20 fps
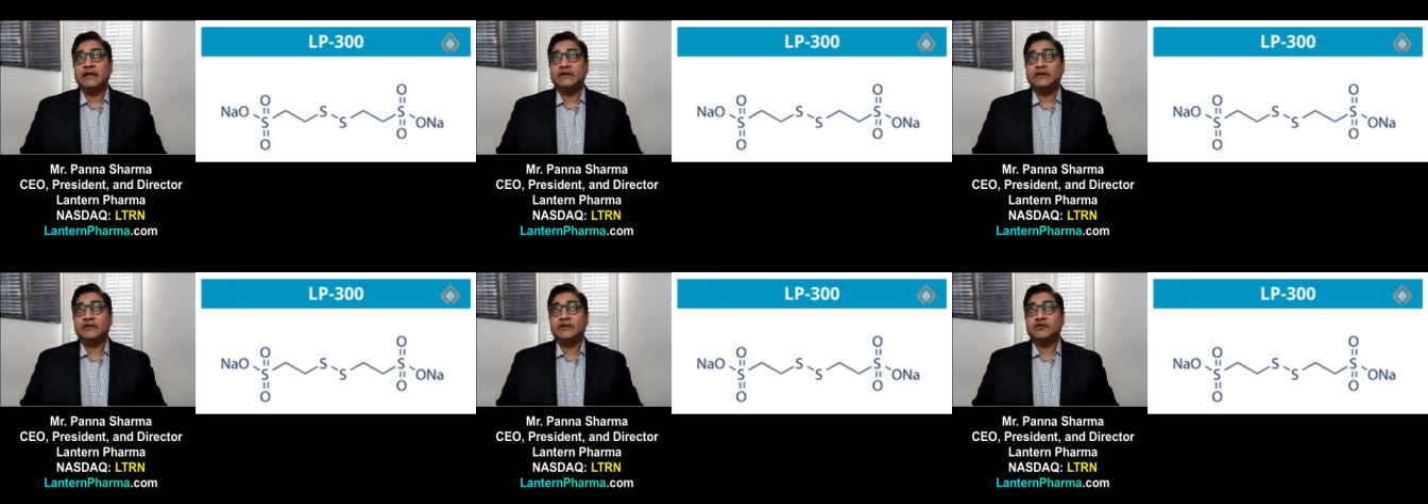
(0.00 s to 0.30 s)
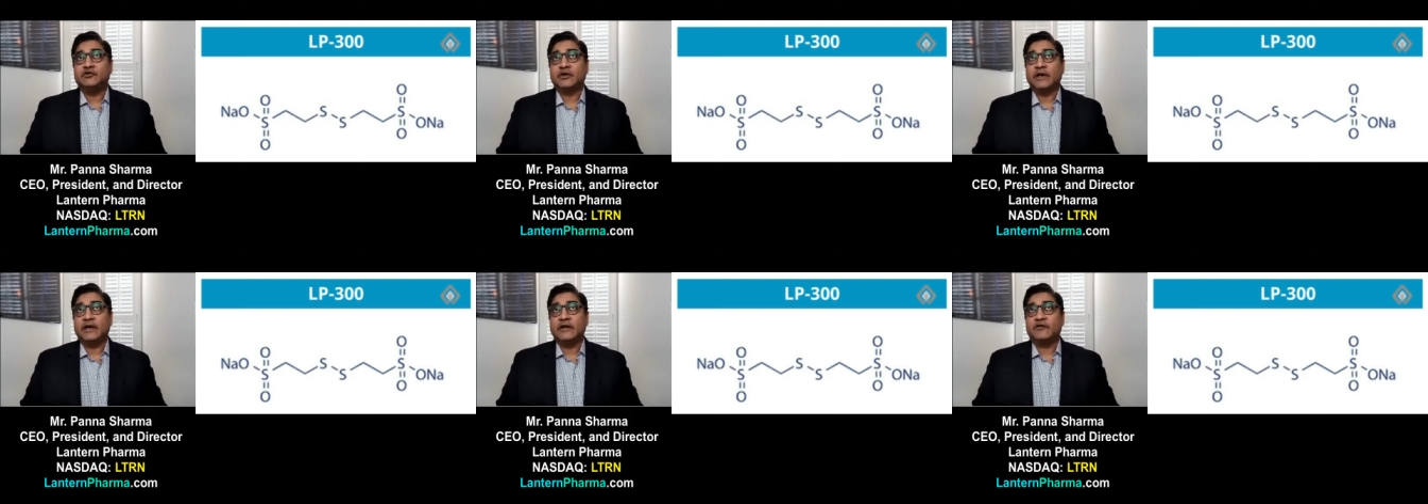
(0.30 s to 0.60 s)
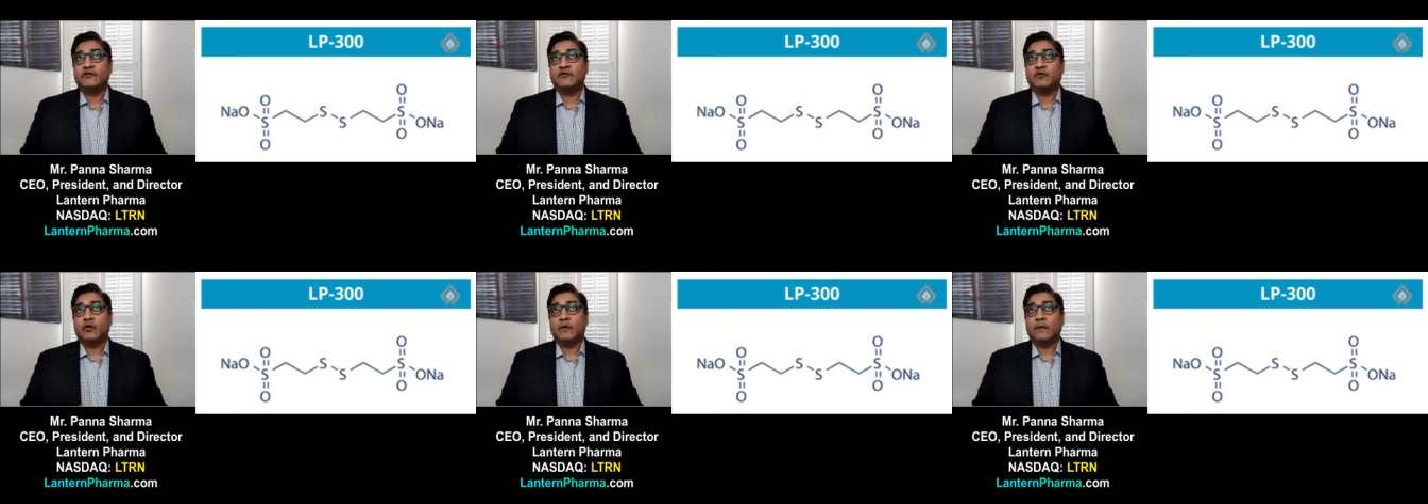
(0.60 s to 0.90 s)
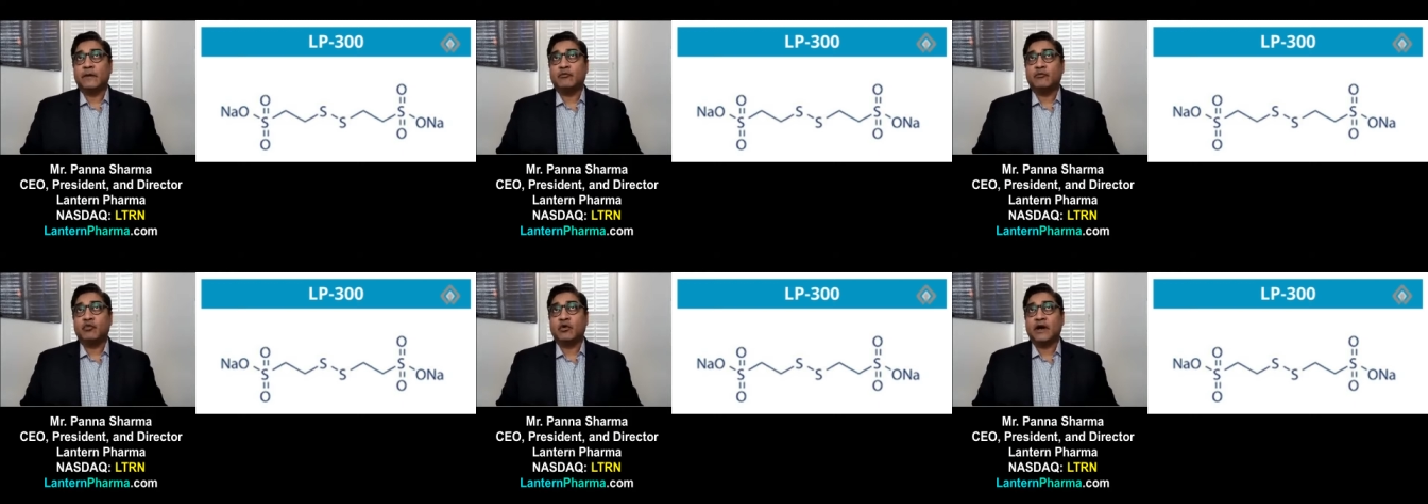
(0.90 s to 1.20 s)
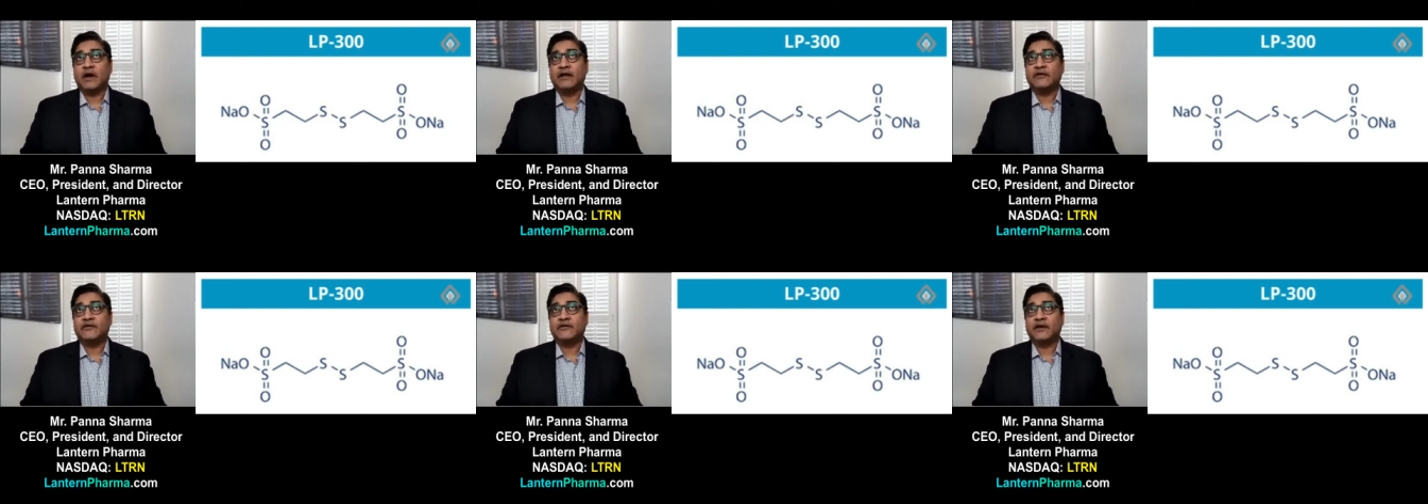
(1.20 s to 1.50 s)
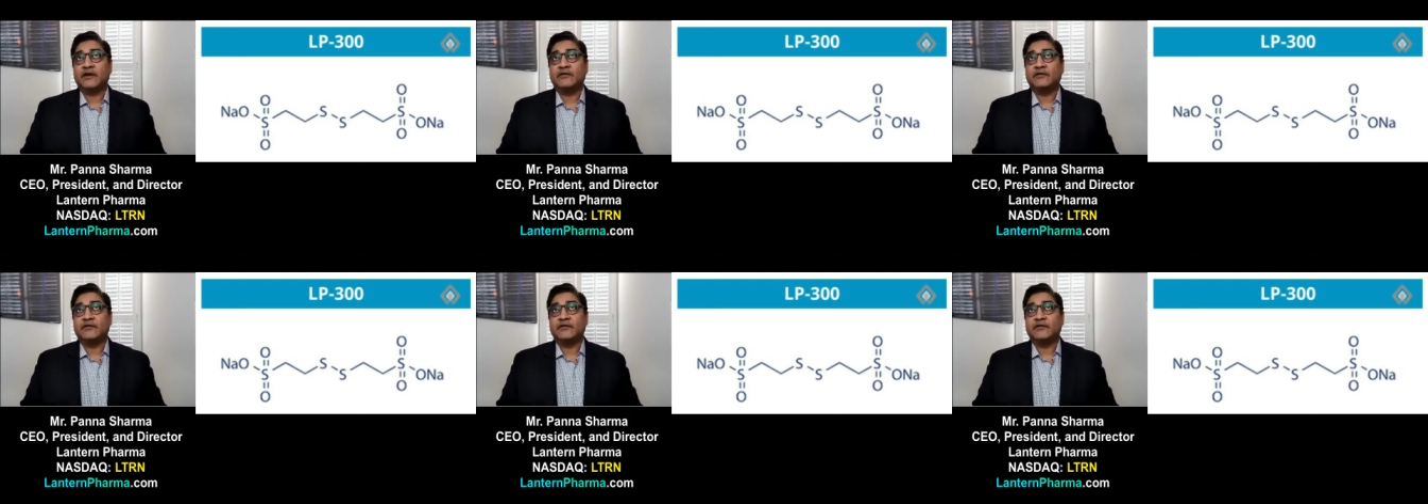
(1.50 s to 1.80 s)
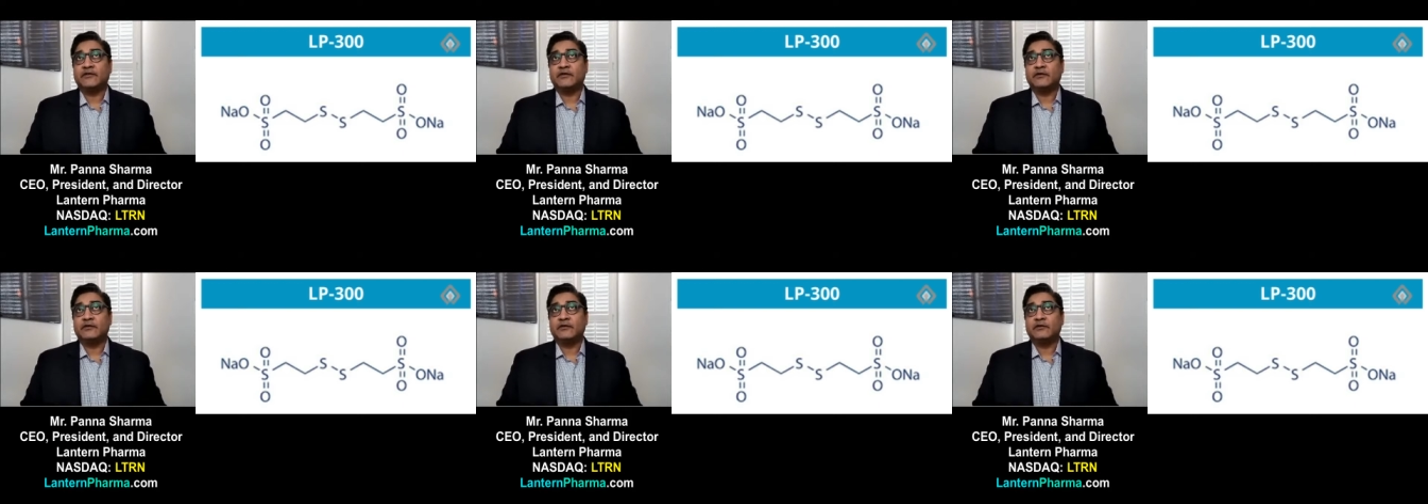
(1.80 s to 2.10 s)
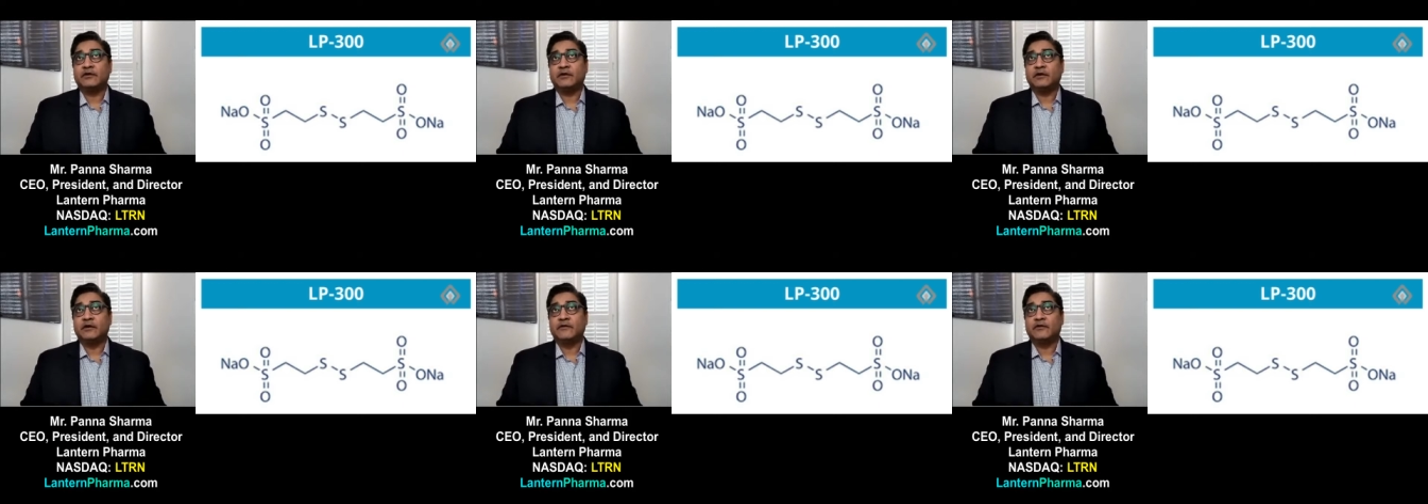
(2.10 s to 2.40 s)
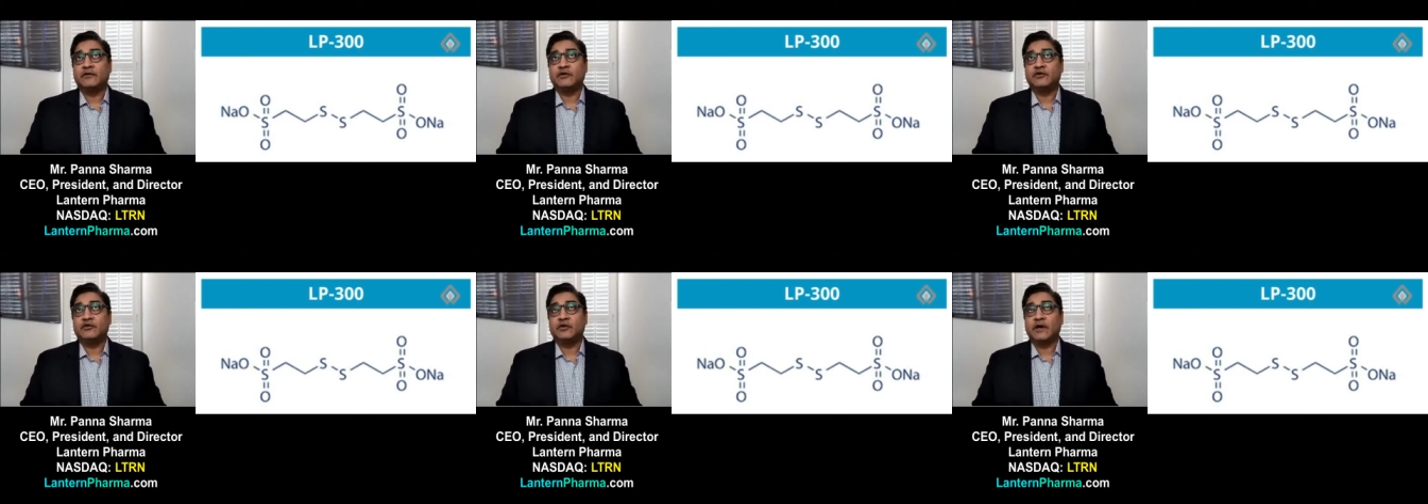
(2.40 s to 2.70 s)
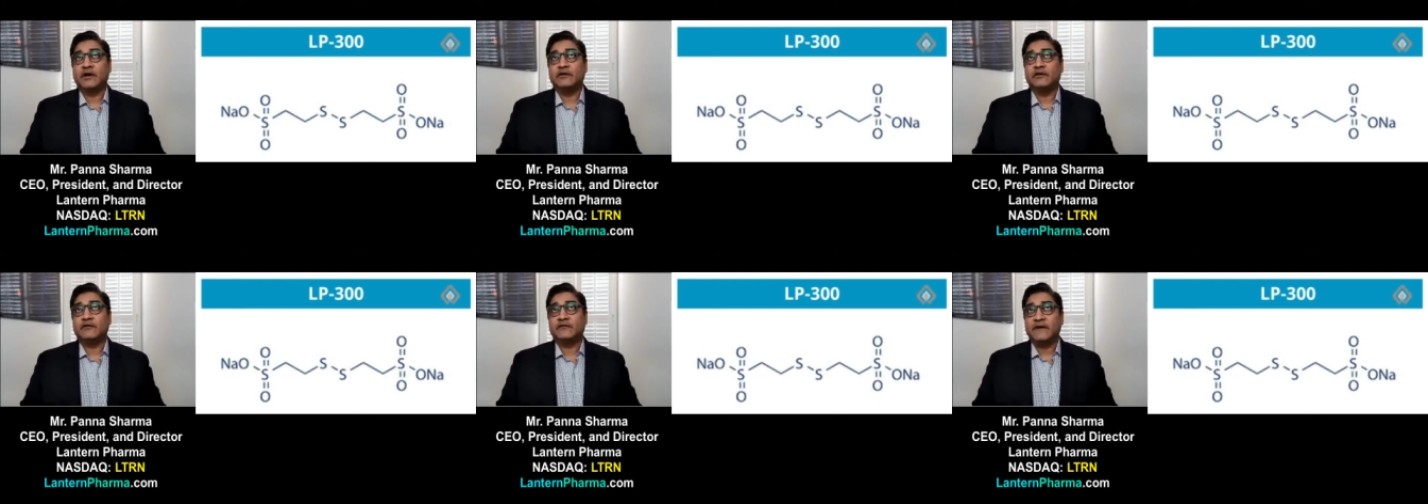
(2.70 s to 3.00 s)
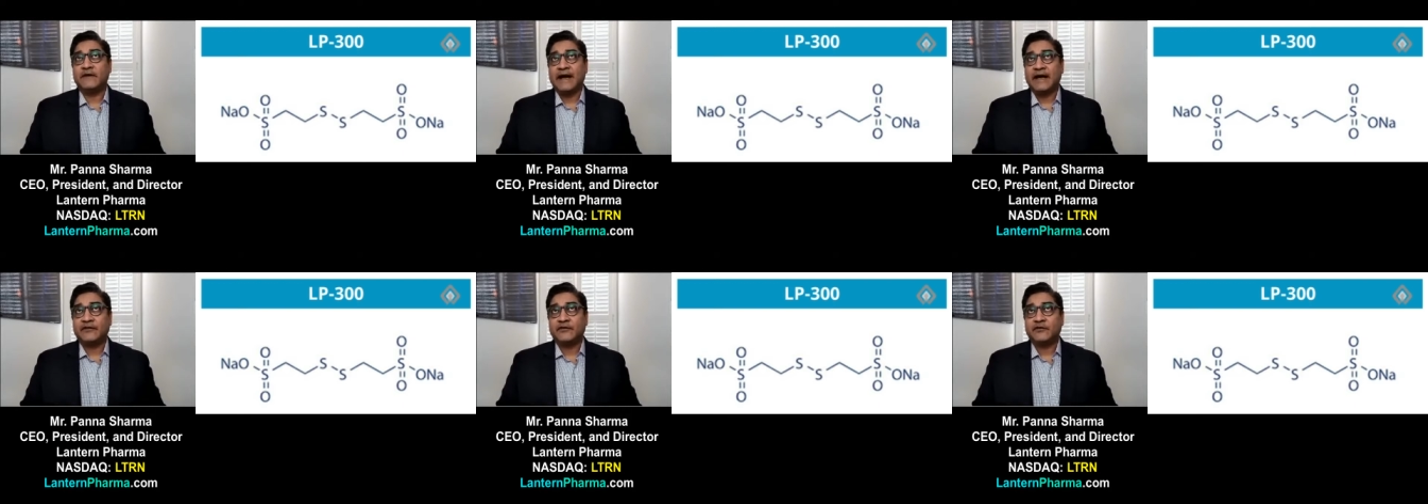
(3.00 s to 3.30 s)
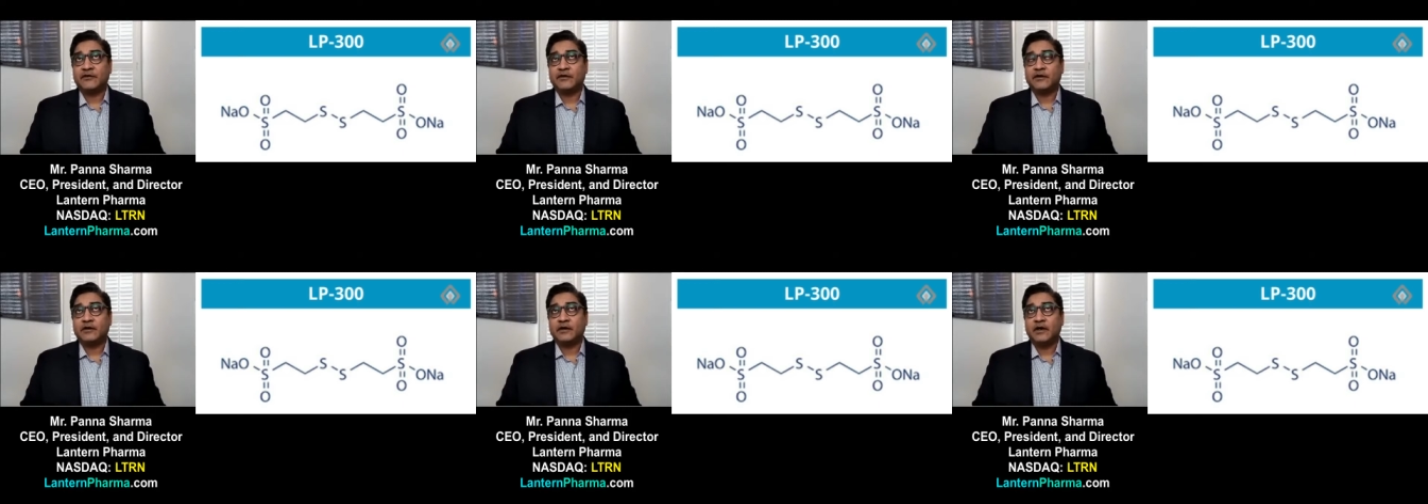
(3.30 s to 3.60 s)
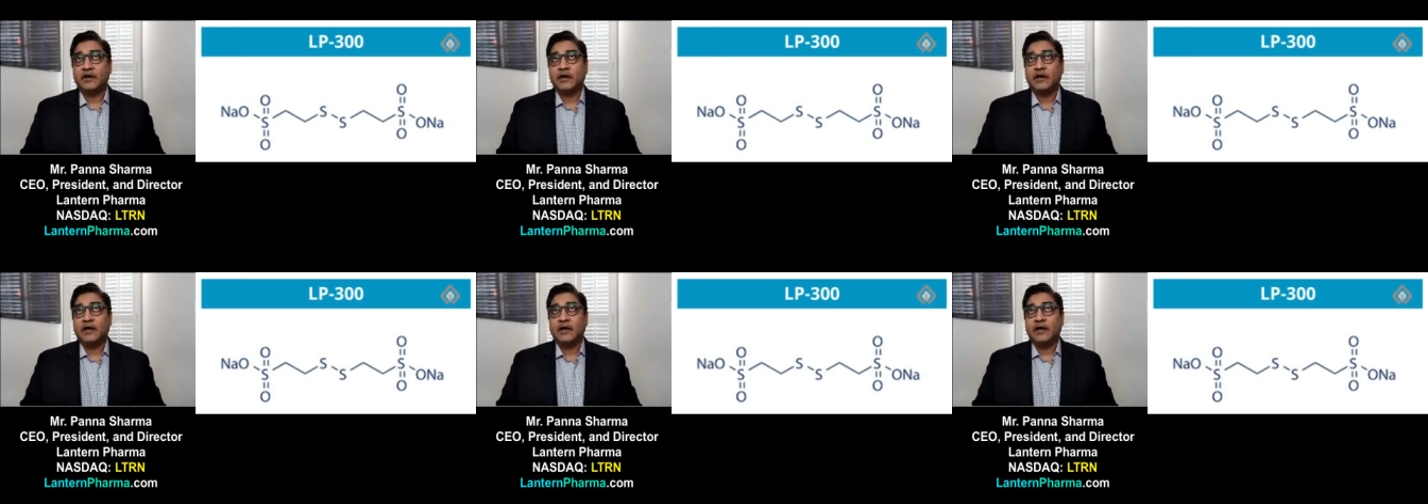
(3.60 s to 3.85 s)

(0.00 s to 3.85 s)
to transform the process to deliver drugs faster